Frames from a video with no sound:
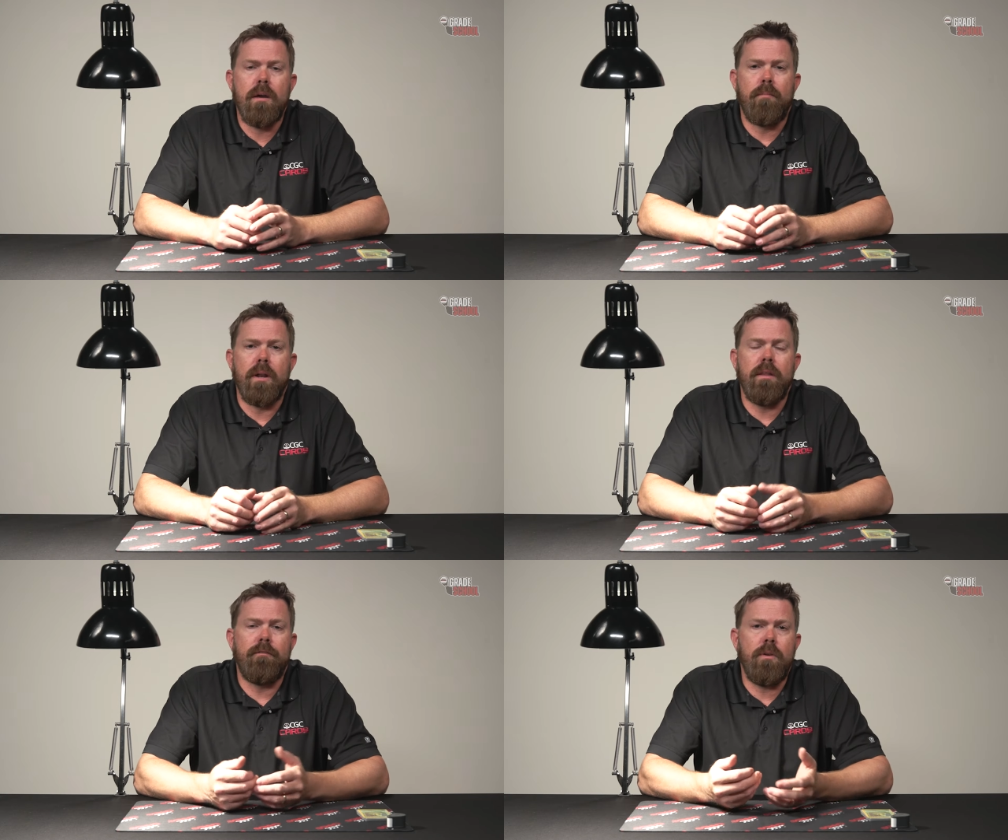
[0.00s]

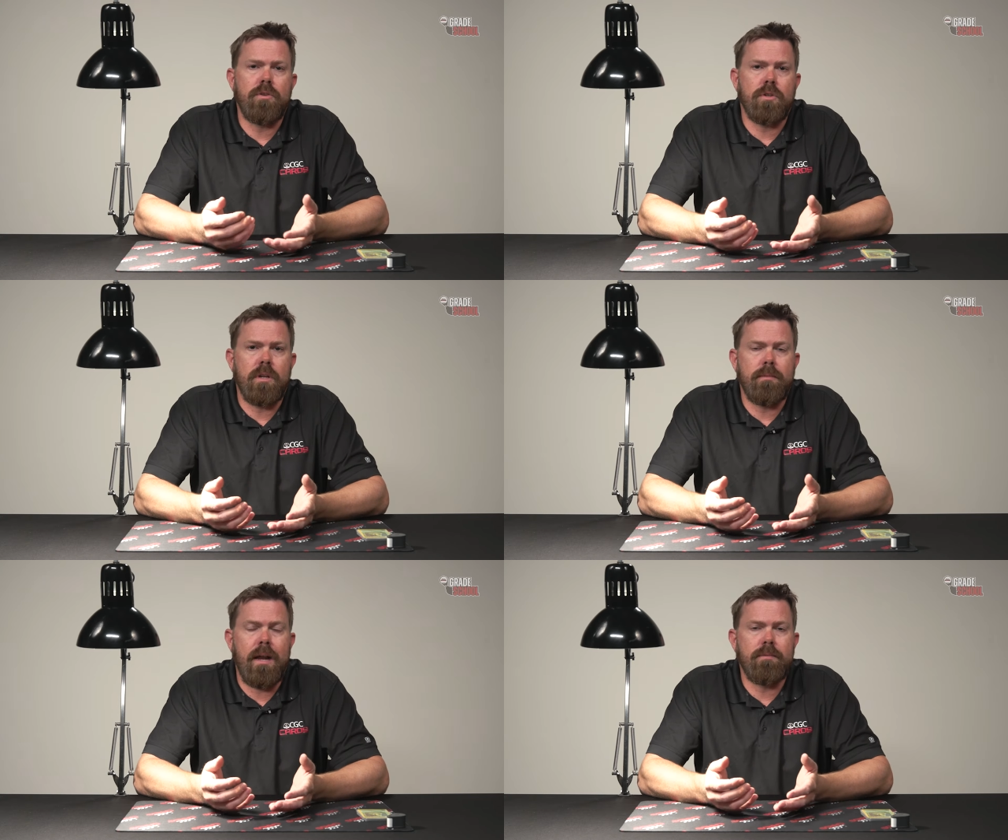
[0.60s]
But in the future,
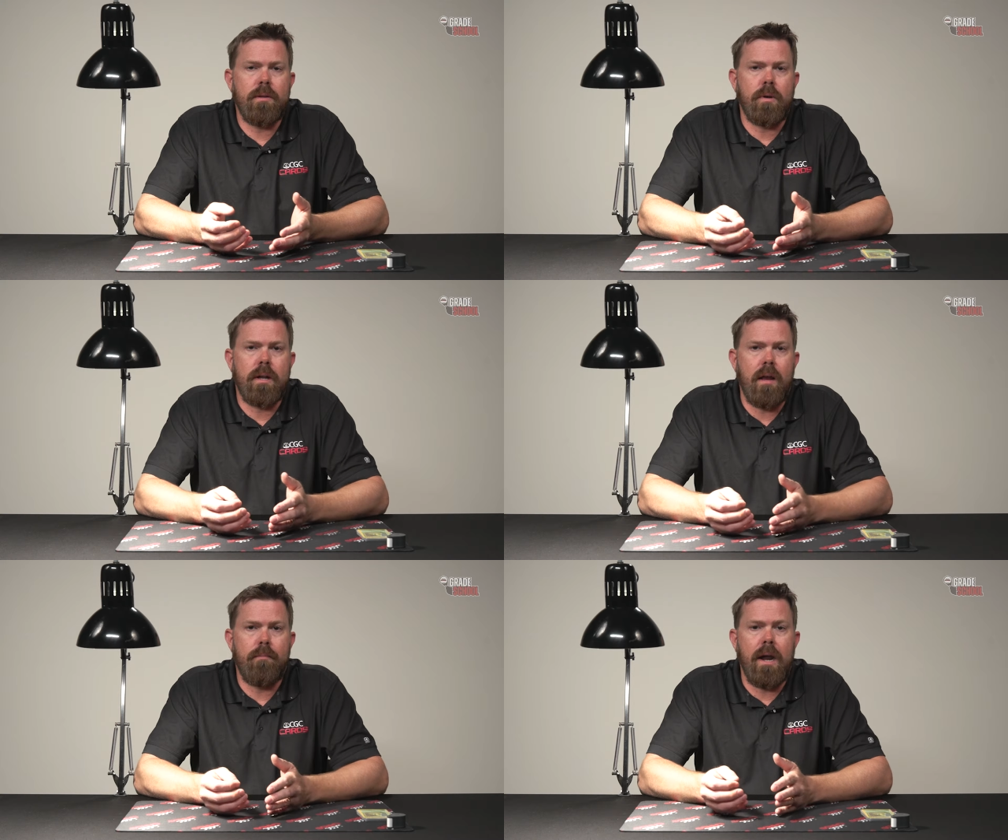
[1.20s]
sometimes they were
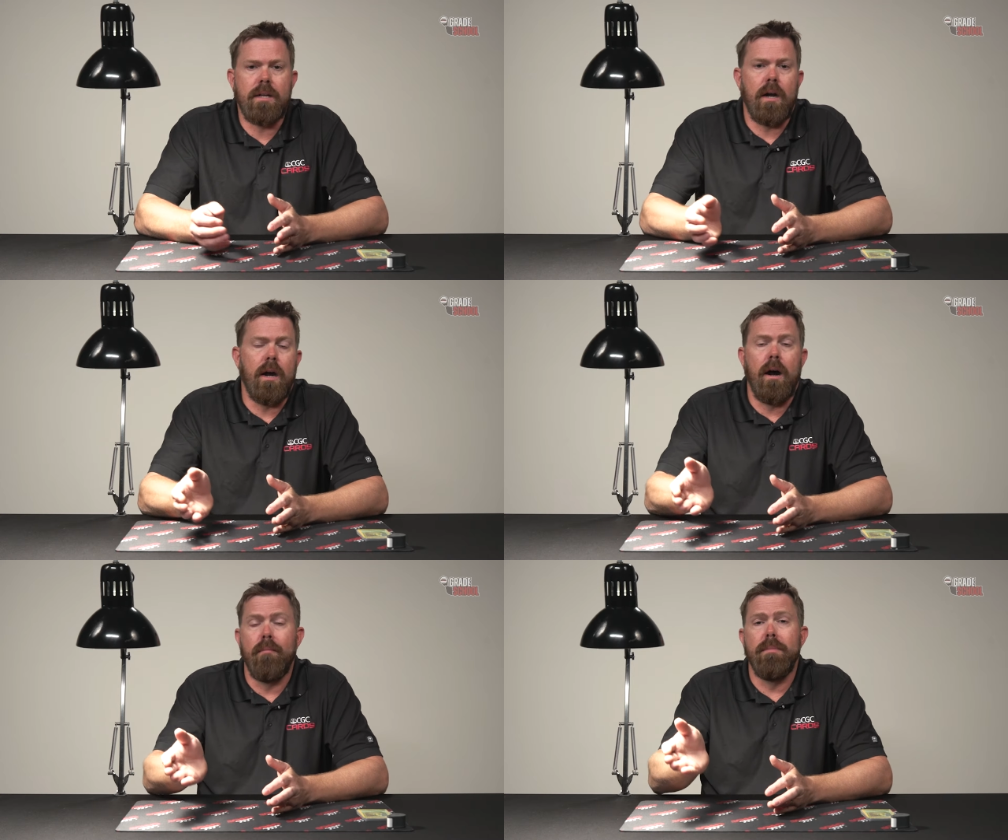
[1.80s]
cut by
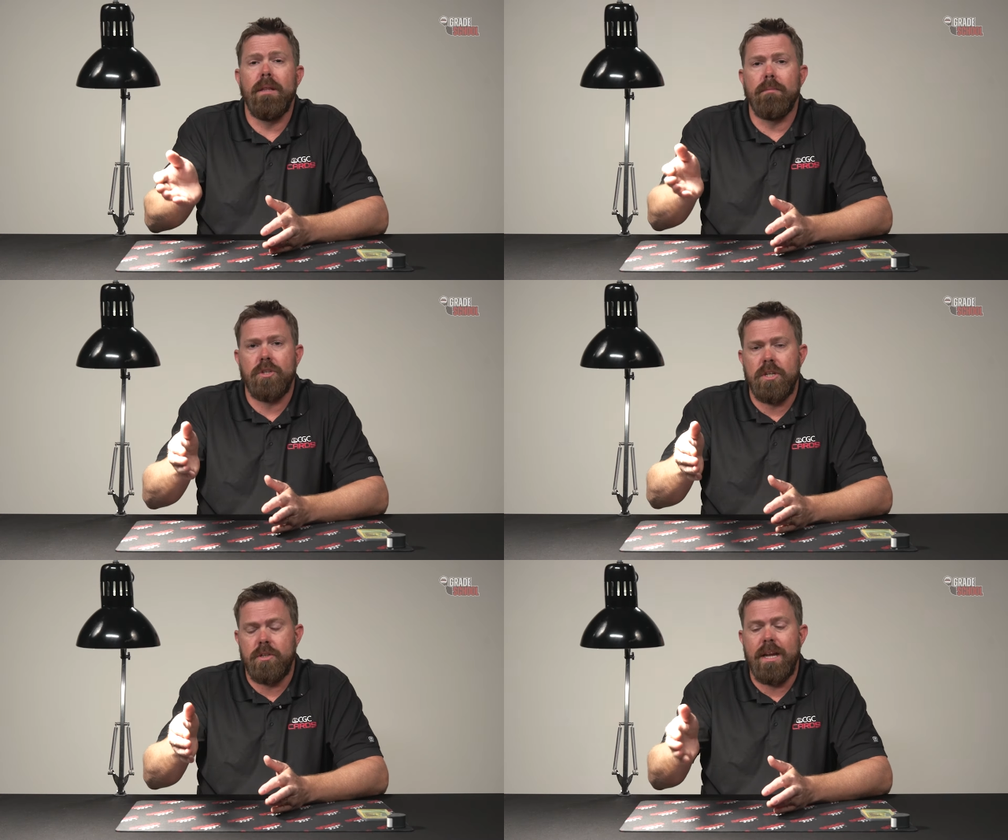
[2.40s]
a milling
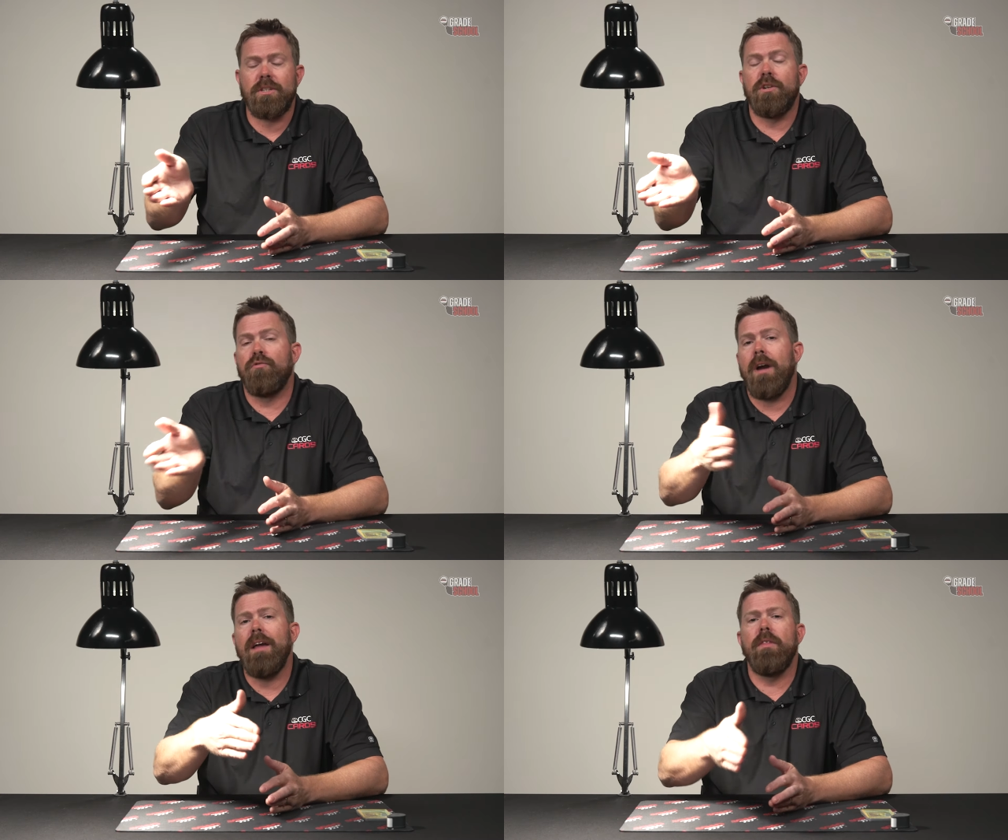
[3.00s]
machine, so they actually
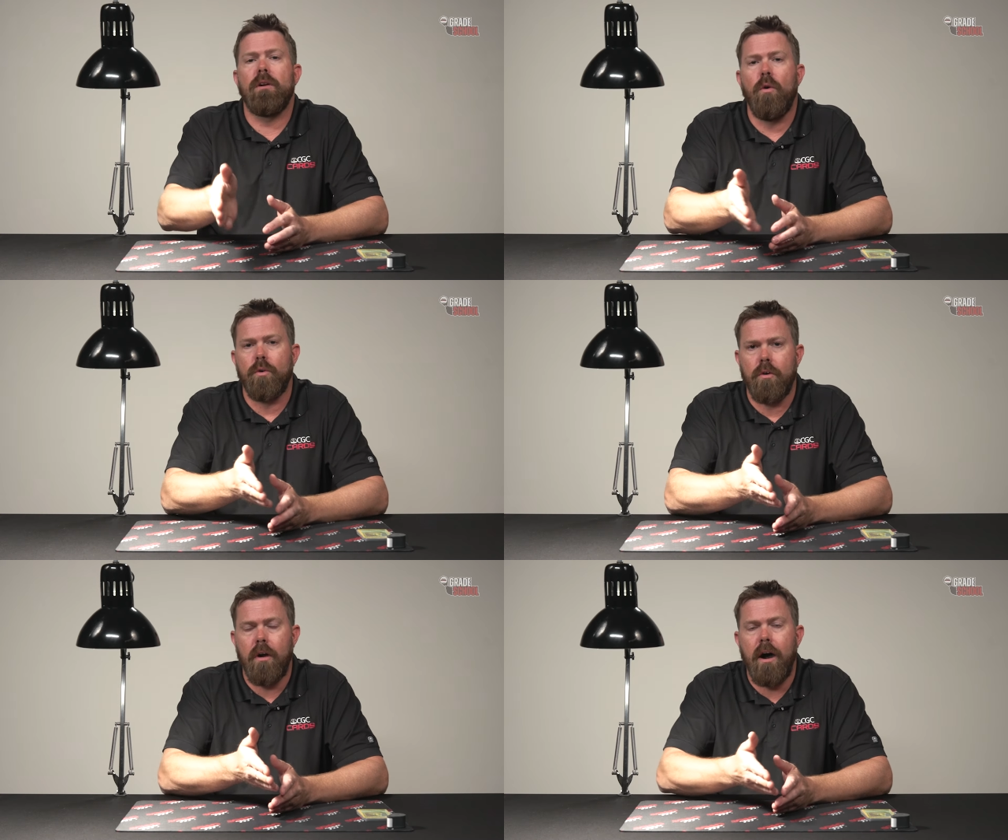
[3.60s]
grind the
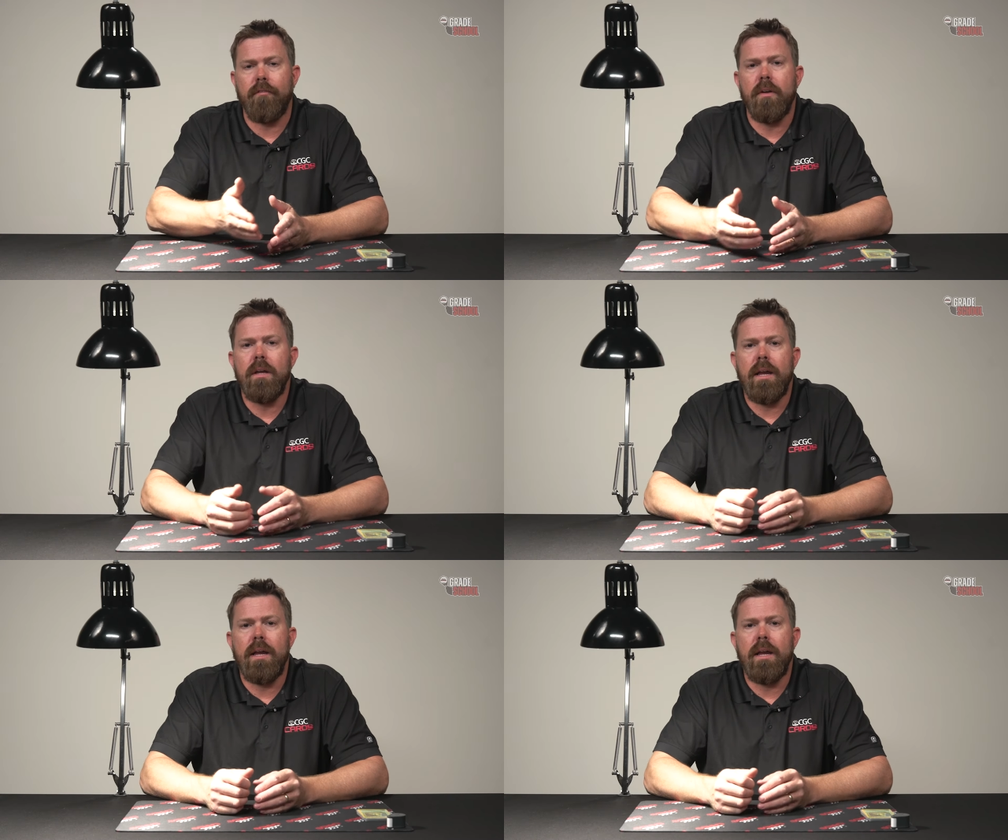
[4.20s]
corner off.